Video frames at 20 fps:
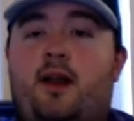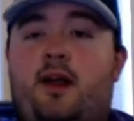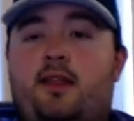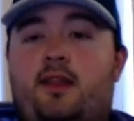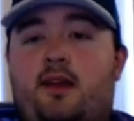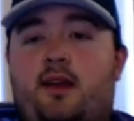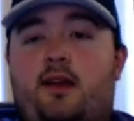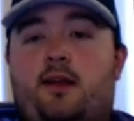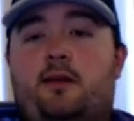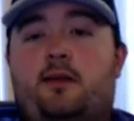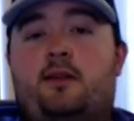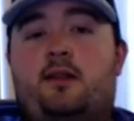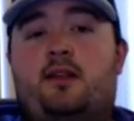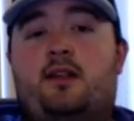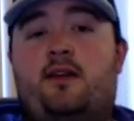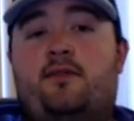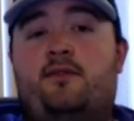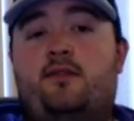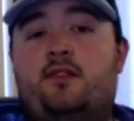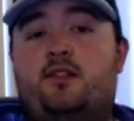I think it
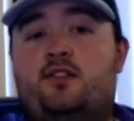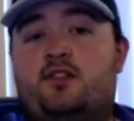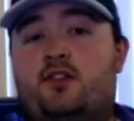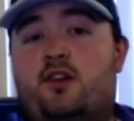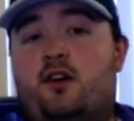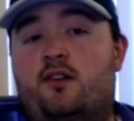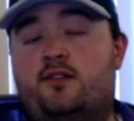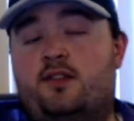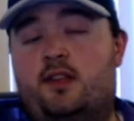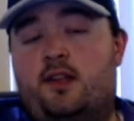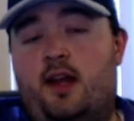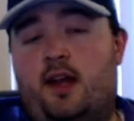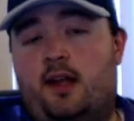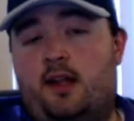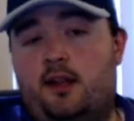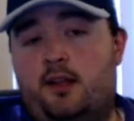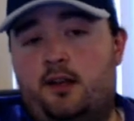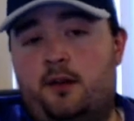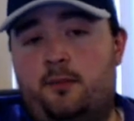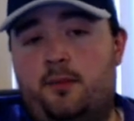definitely stalls the deck a
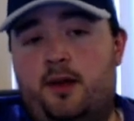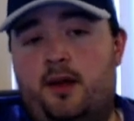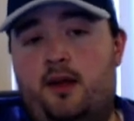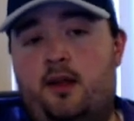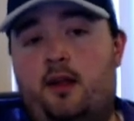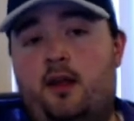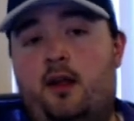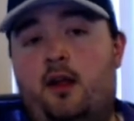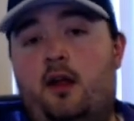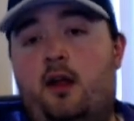little bit.